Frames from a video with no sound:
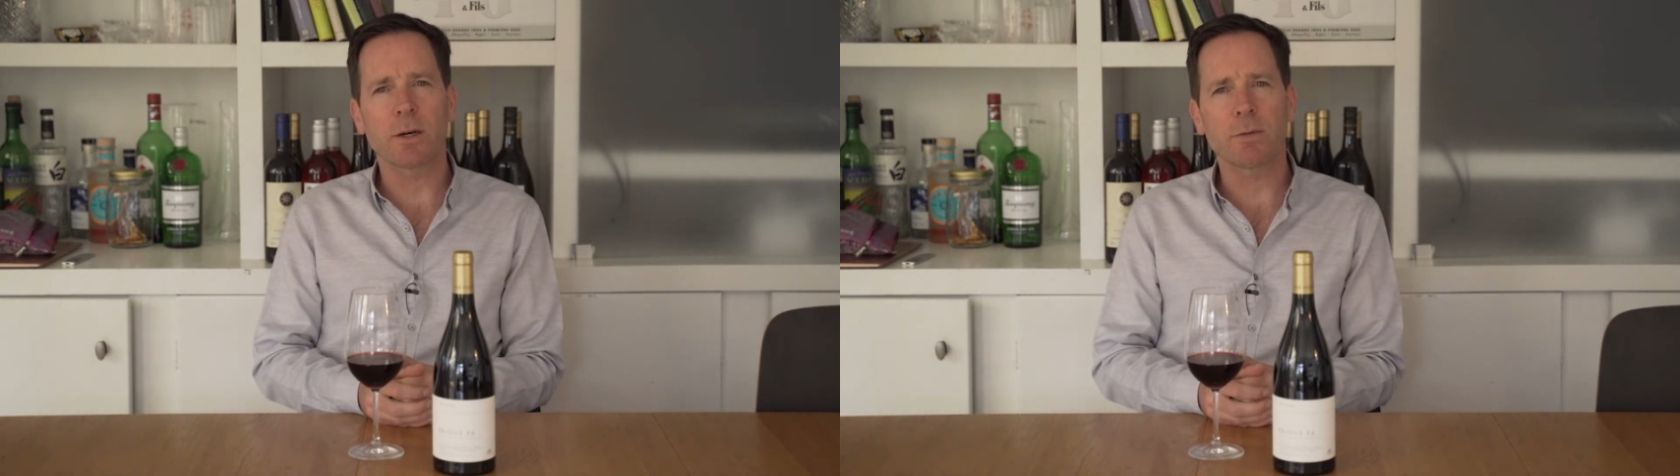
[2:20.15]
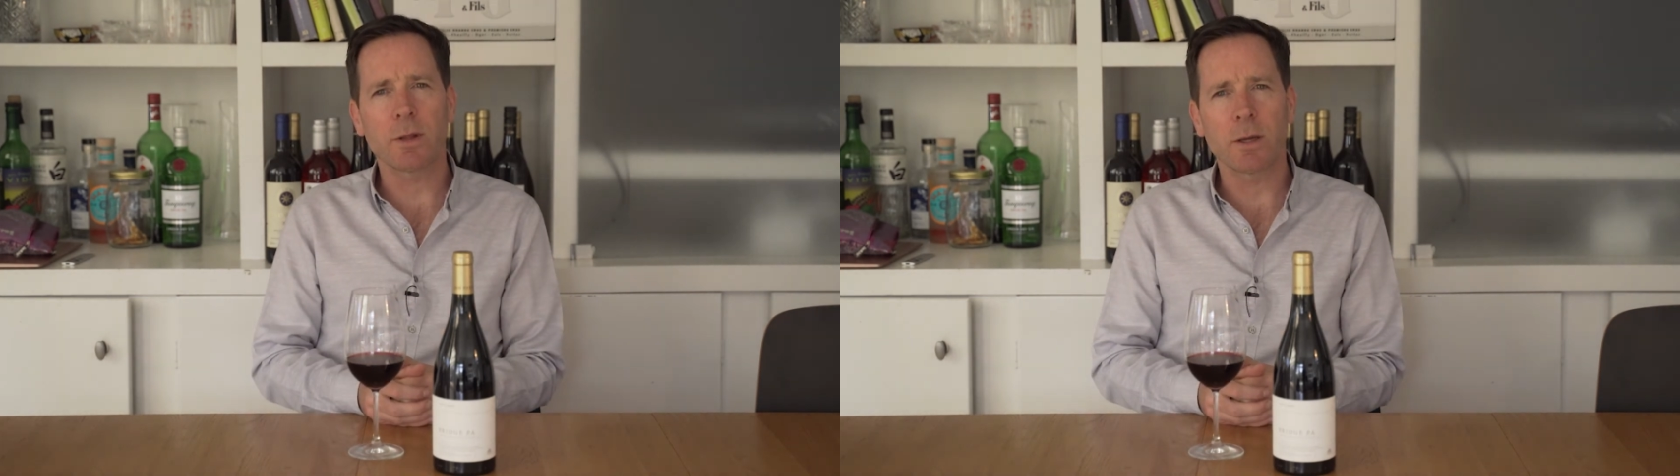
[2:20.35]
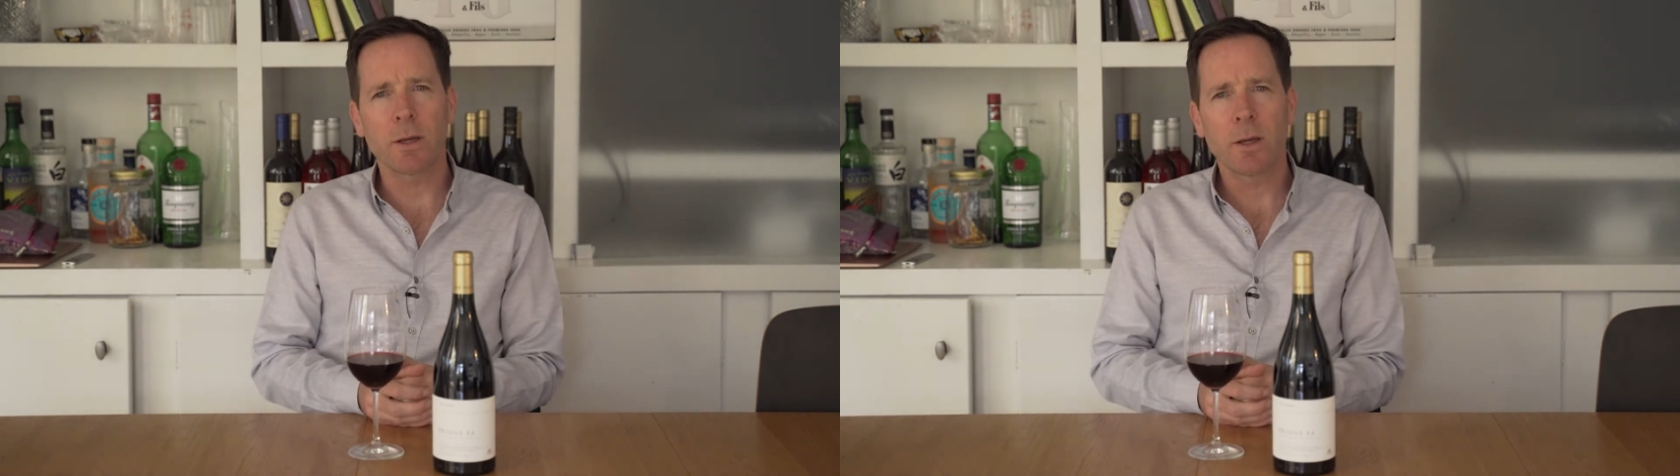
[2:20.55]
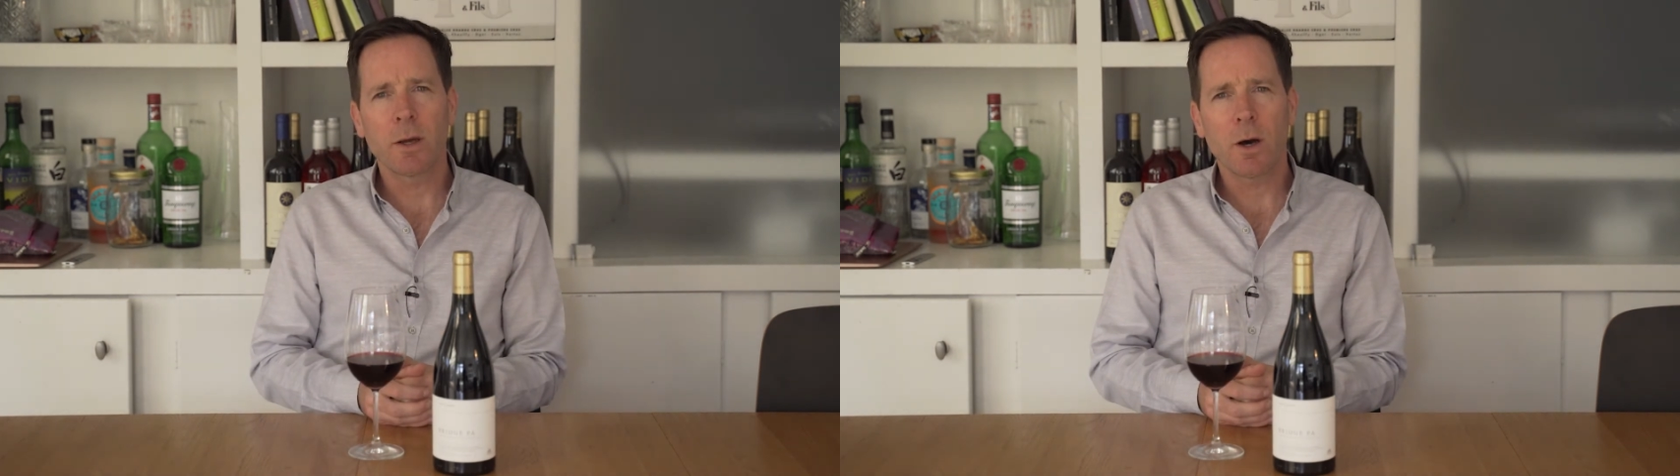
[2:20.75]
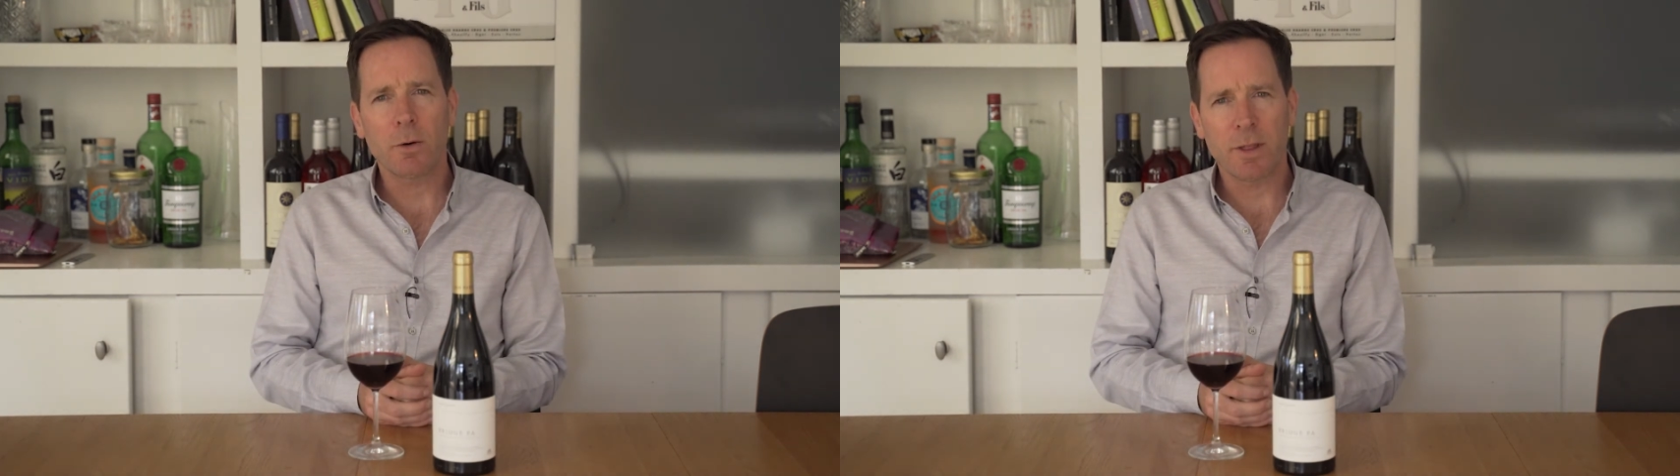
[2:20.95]
of
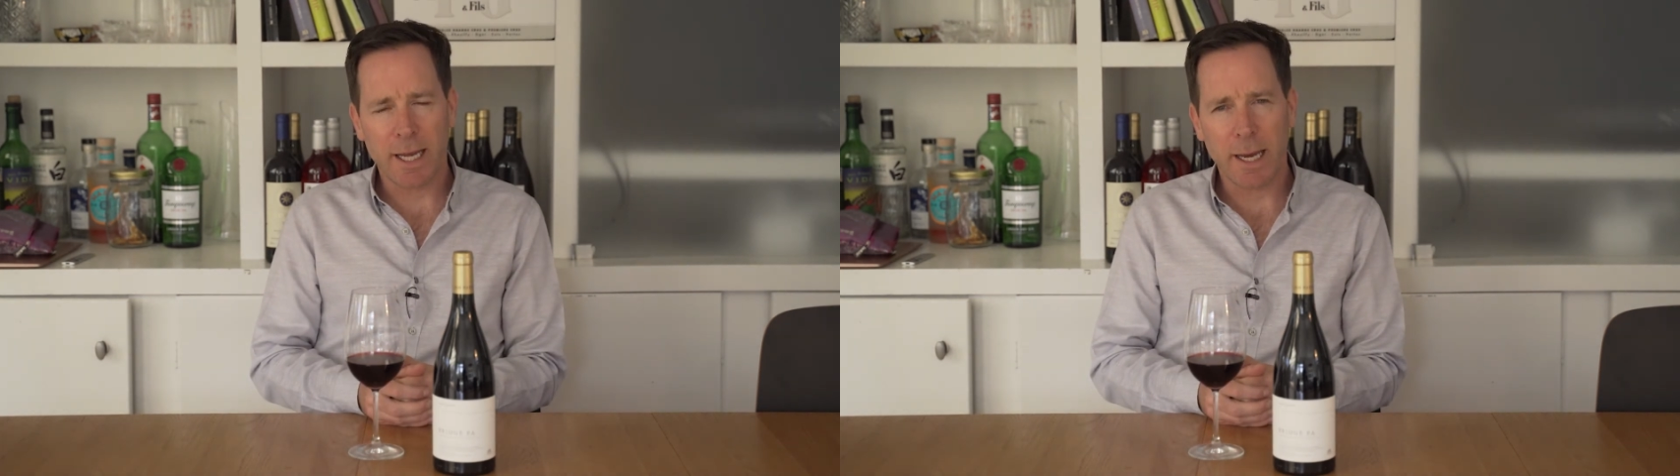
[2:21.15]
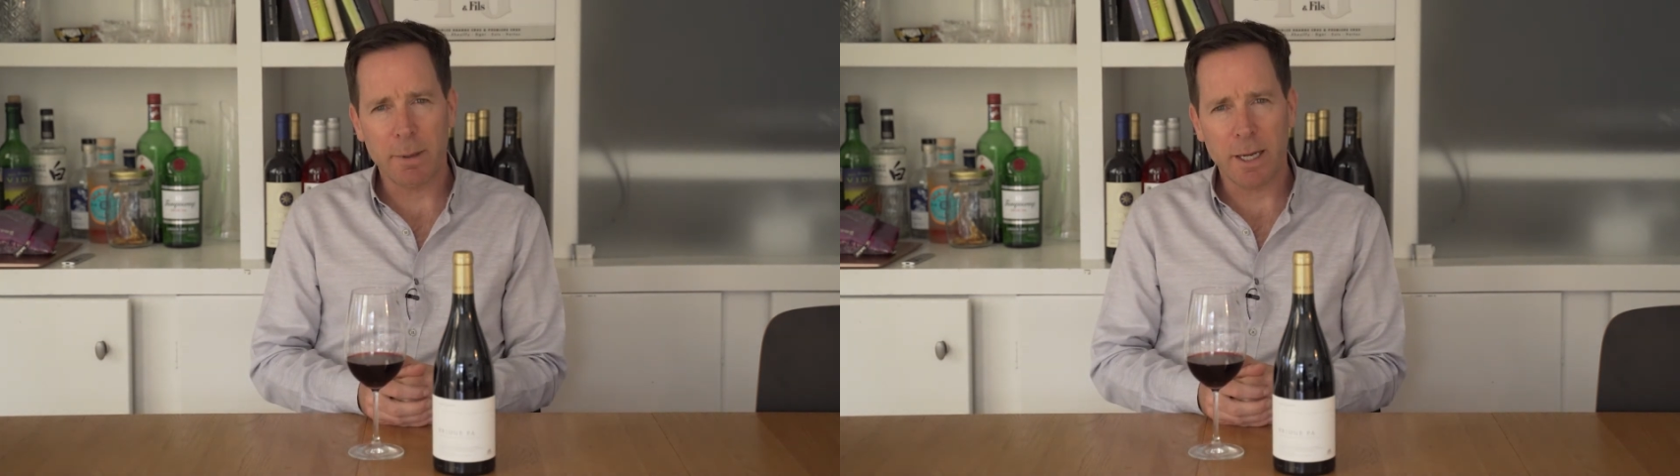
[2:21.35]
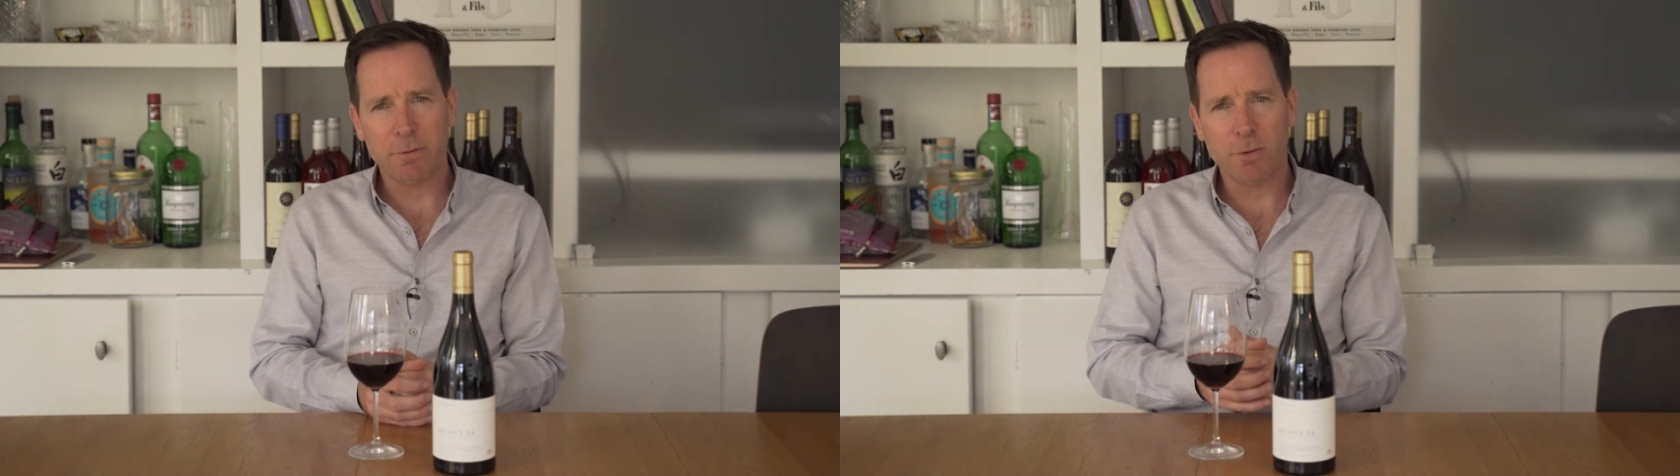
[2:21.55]
the Cabernet